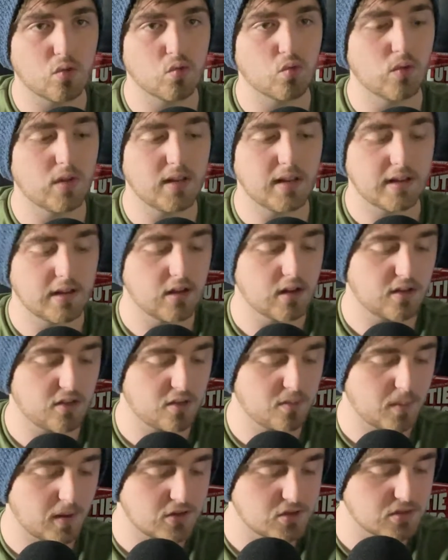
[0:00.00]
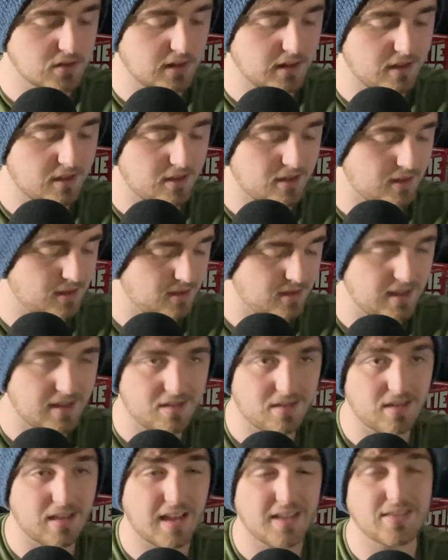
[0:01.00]
really good, especially since
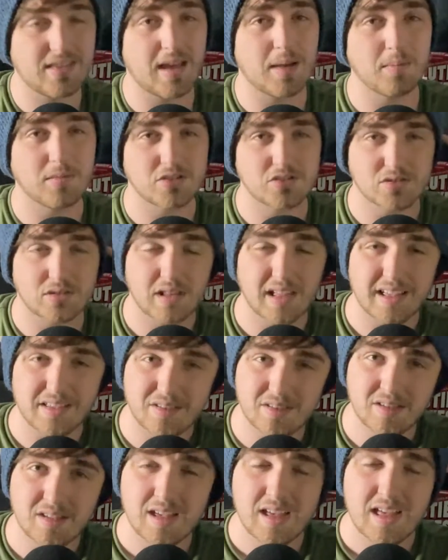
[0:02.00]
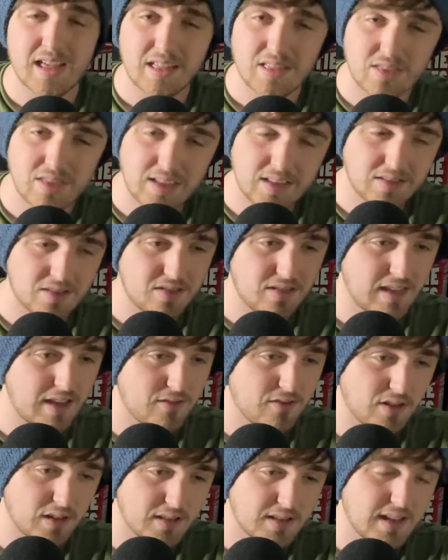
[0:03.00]
that's not that much less than
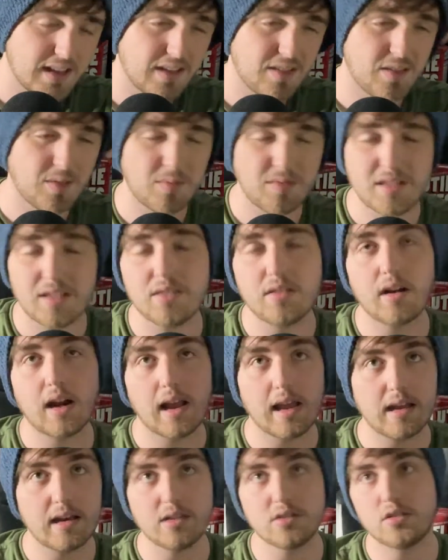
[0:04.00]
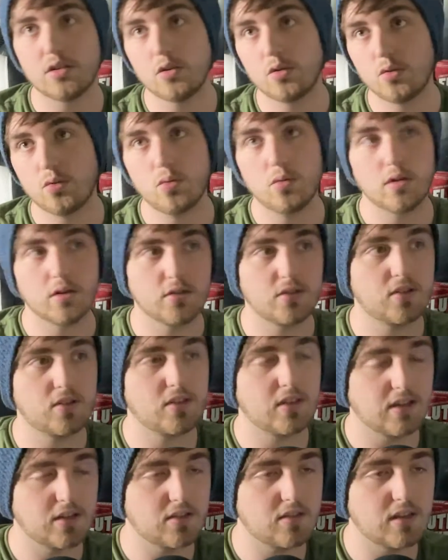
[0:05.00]
Stephon Diggs. It was either 82 or
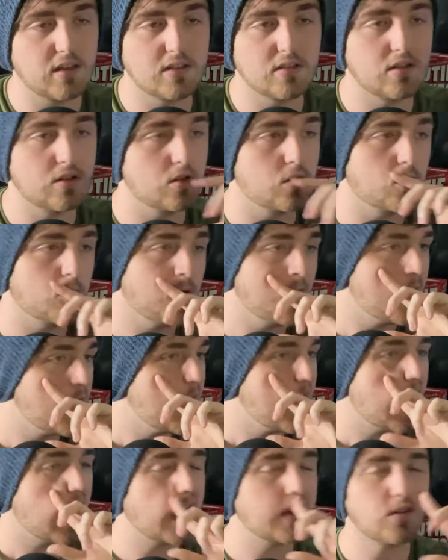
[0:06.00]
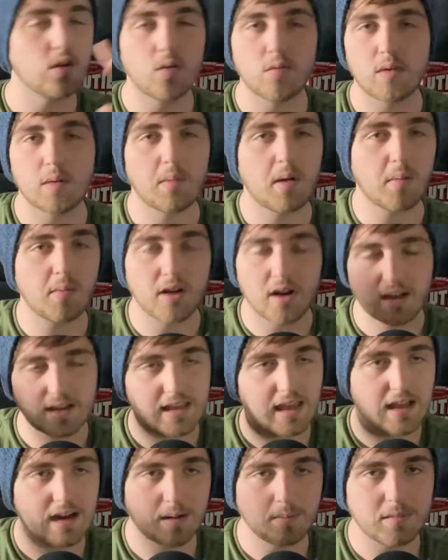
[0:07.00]
62. I don't remember.
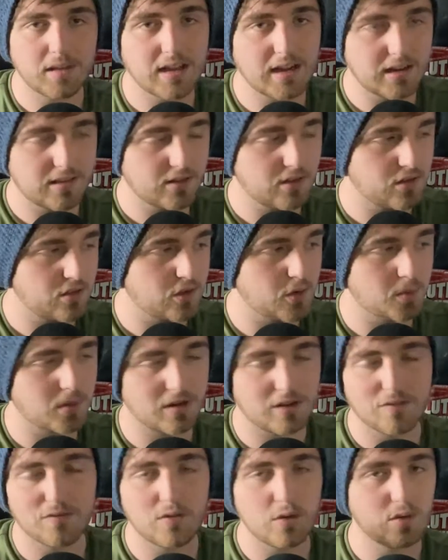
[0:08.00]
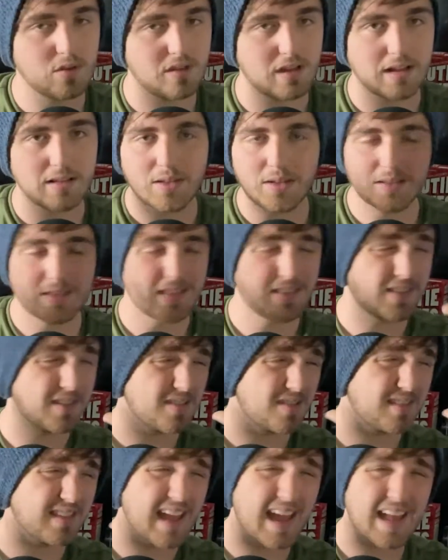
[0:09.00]
Again, I'm getting this super confused. I looked at the
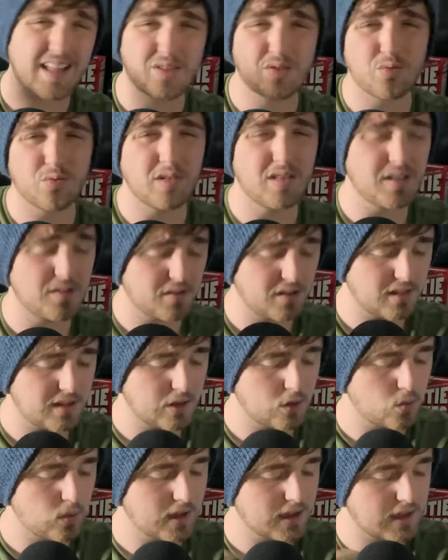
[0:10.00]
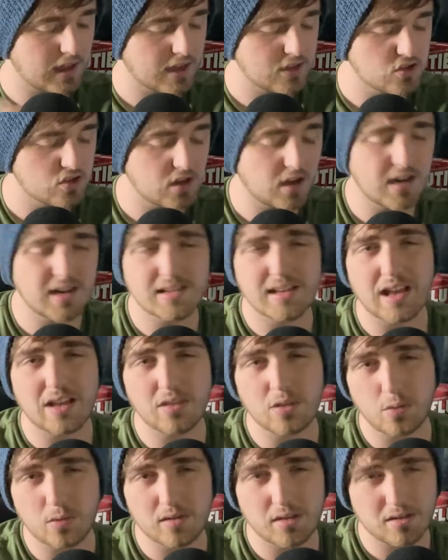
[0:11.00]
stats really, really quick. I jotted down
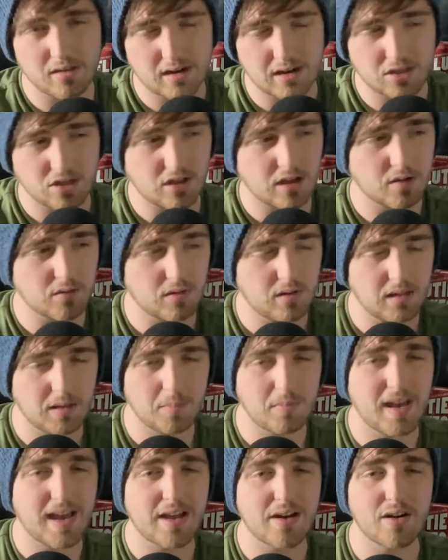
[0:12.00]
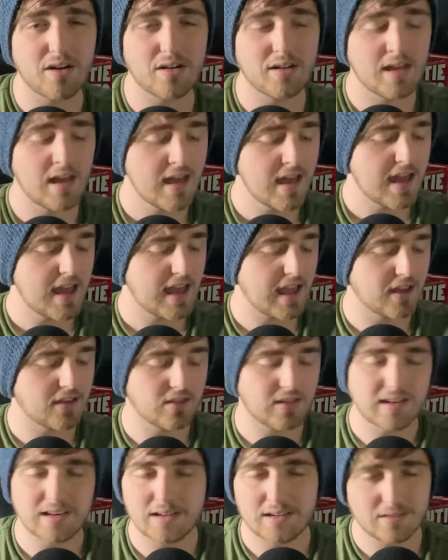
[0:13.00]
the ones that I thought really mattered.
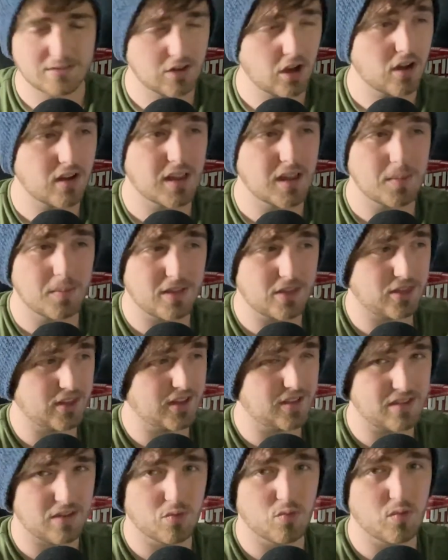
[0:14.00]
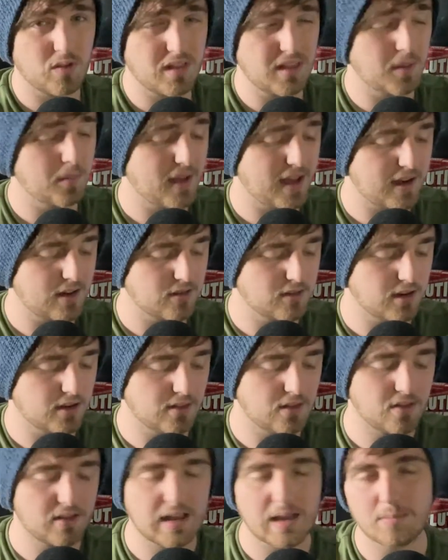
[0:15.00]
And then talking about things that really mattered during
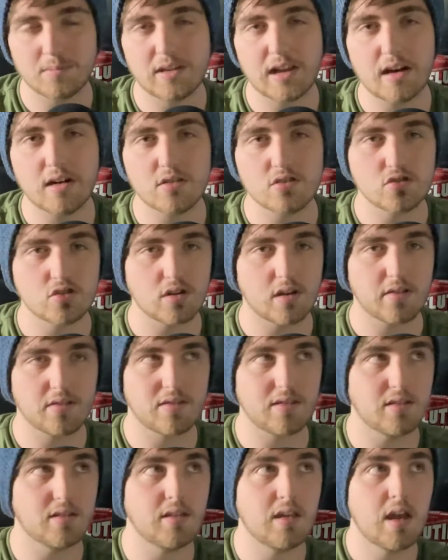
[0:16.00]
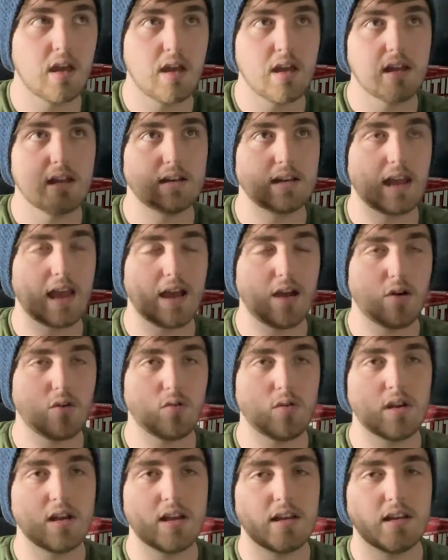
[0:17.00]
this game, Taron Johnson.
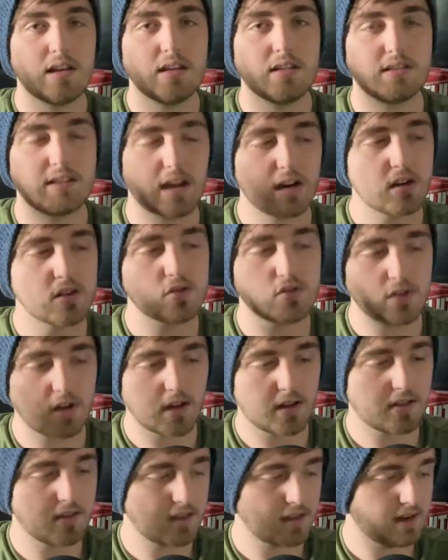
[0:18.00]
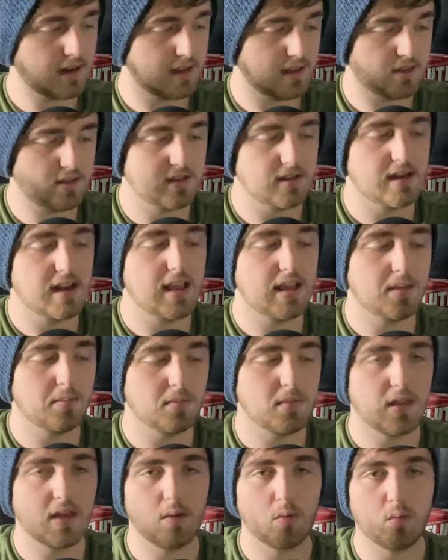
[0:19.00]
Now, Taron Johnson is a
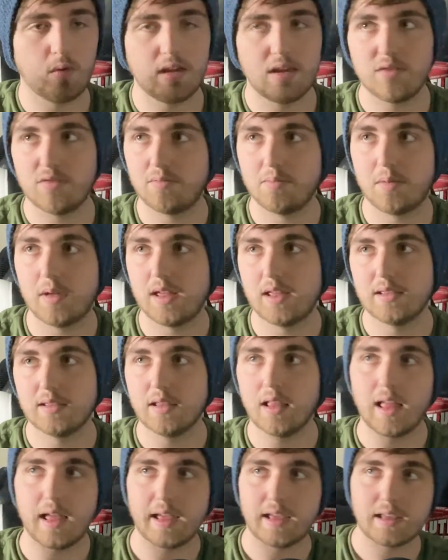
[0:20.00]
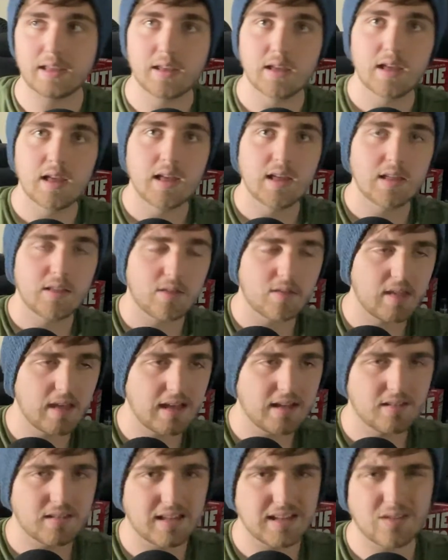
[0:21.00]
name that we have been
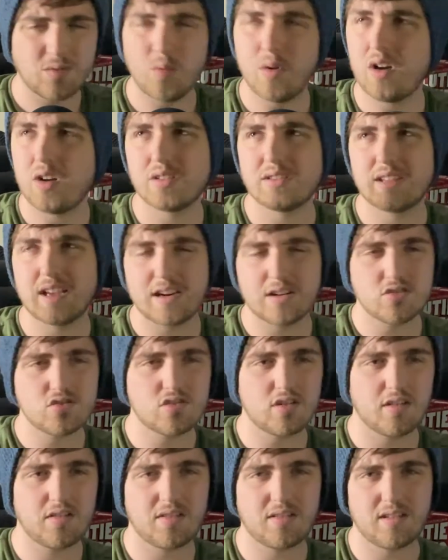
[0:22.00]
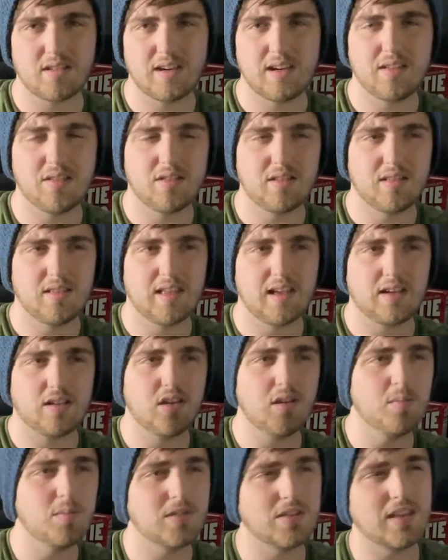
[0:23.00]
saying well, Taron Johnson isn't that
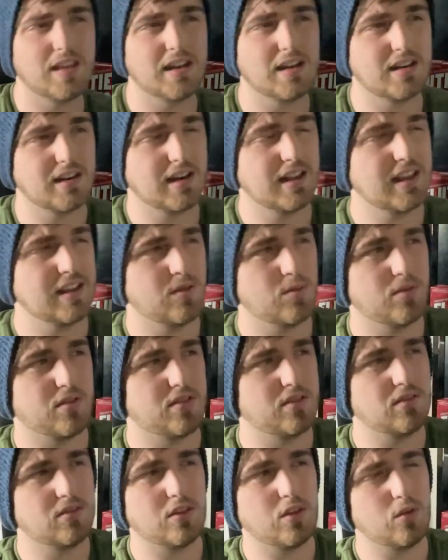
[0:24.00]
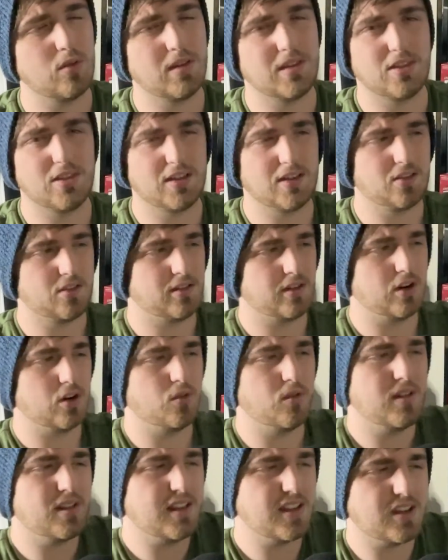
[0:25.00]
good, but then he was doing things that are
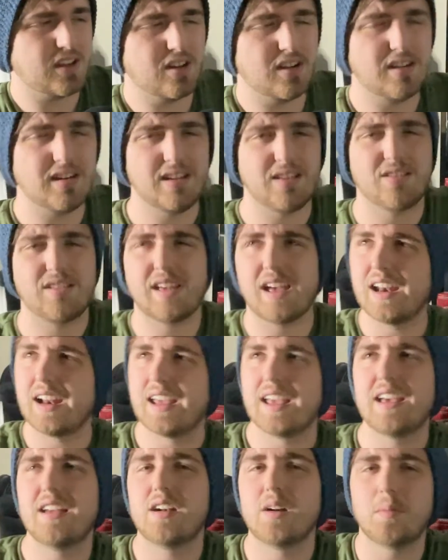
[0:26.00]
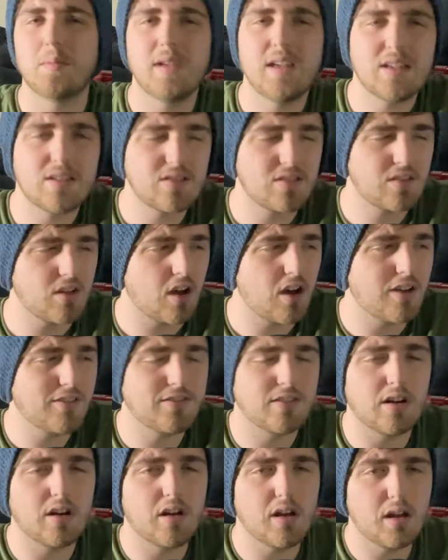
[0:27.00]
really good, and he's kind of hit or miss off
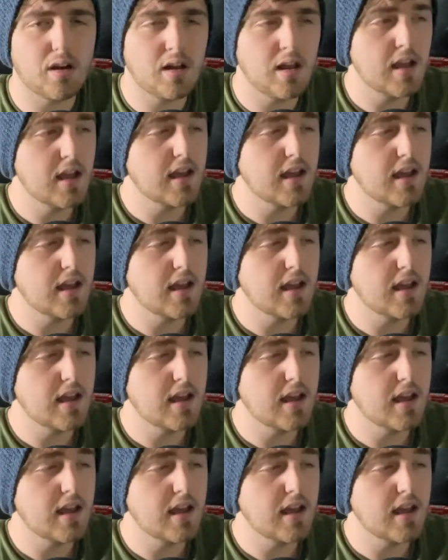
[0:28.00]
and on.